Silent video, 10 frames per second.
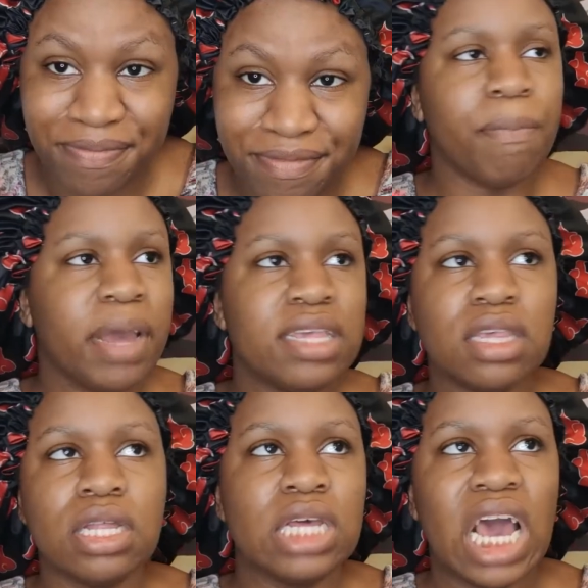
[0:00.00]
They
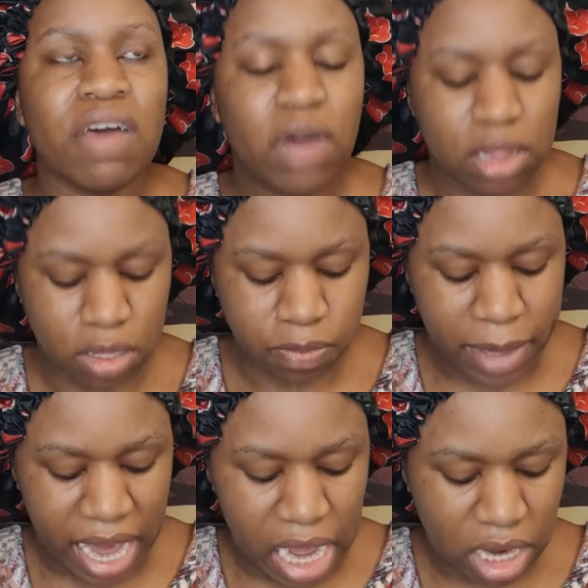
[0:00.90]
basically have like this
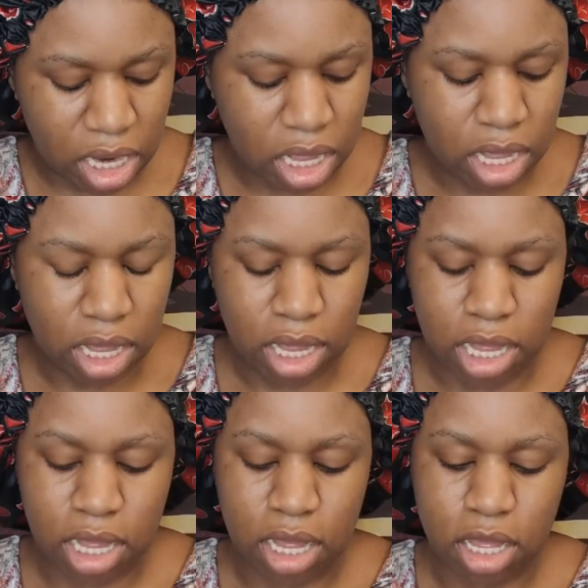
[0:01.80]
bad
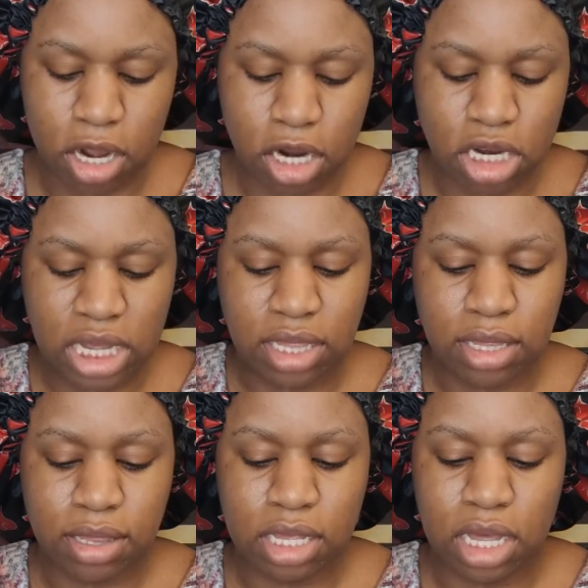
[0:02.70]
car chasing
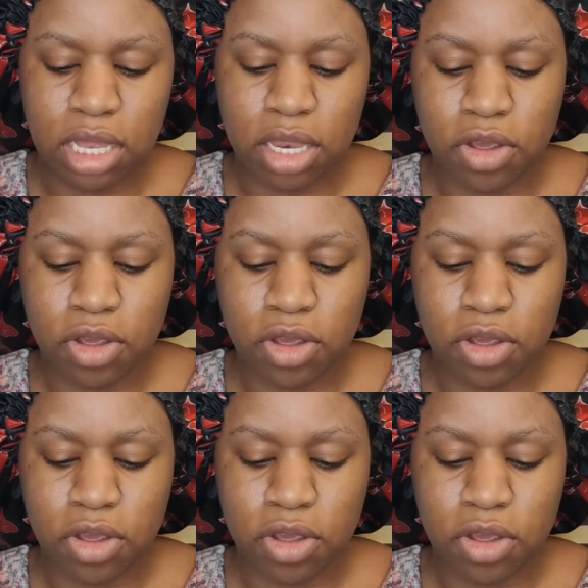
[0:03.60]
scene.